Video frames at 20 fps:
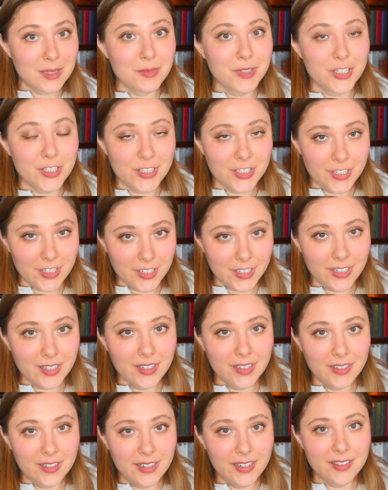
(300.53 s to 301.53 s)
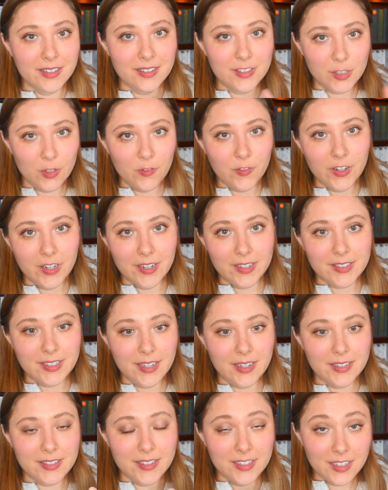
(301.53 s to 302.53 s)
similar to her insofar as
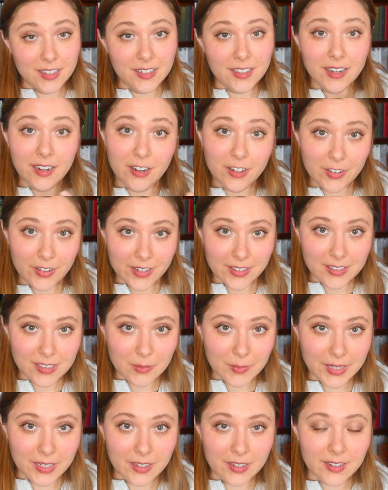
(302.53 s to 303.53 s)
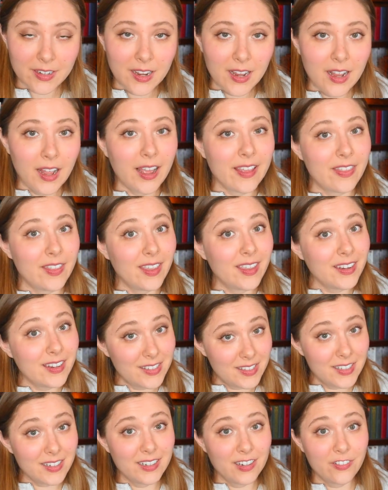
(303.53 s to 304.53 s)
he is young and underestimated. I think it
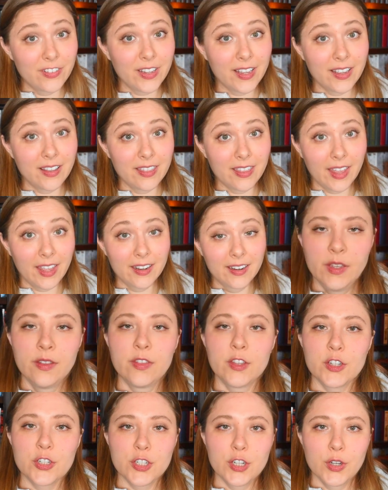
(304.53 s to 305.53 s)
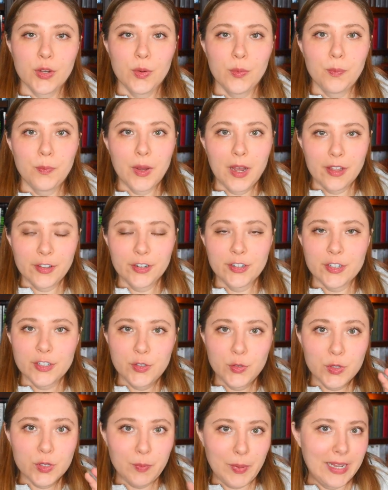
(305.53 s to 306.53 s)
is significant that the show bothers
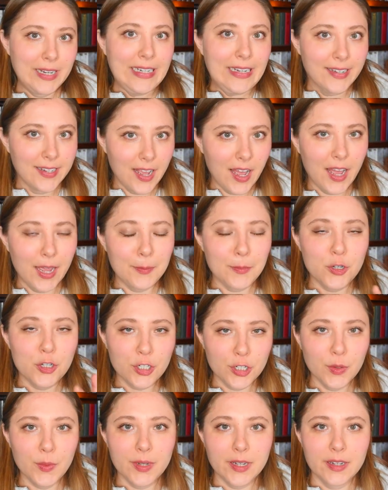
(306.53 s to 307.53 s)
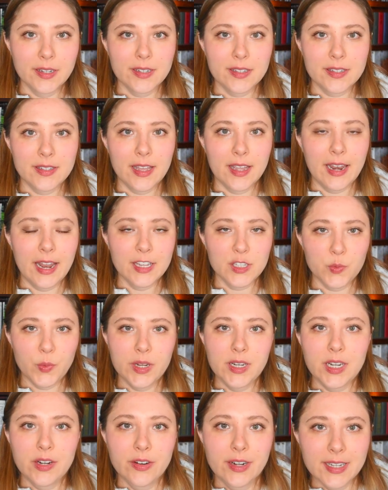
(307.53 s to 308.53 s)
to spend time showing us that as
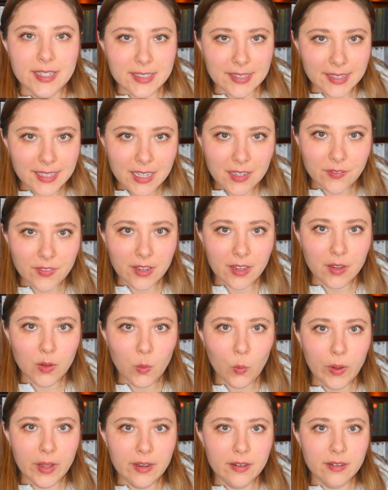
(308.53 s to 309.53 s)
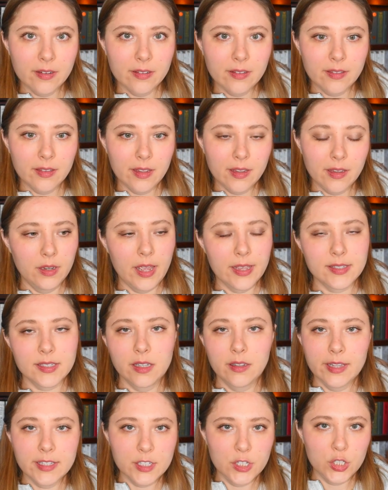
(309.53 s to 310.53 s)
Rhaenyra is leaving, when it
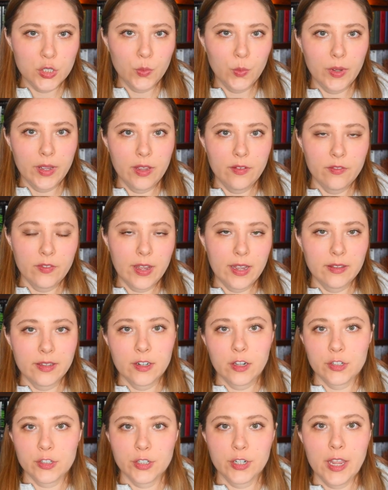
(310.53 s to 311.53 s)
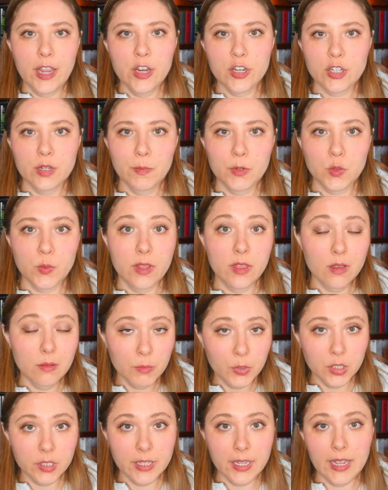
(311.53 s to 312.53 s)
escalates into a violent altercation between the
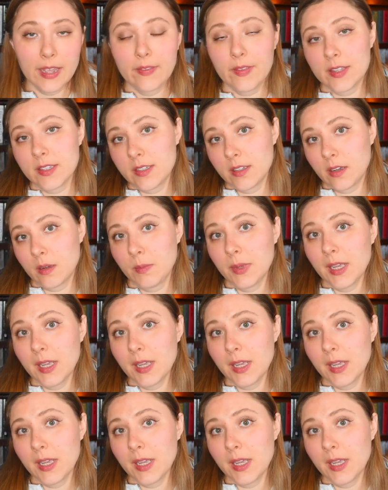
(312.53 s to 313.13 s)
bully and this young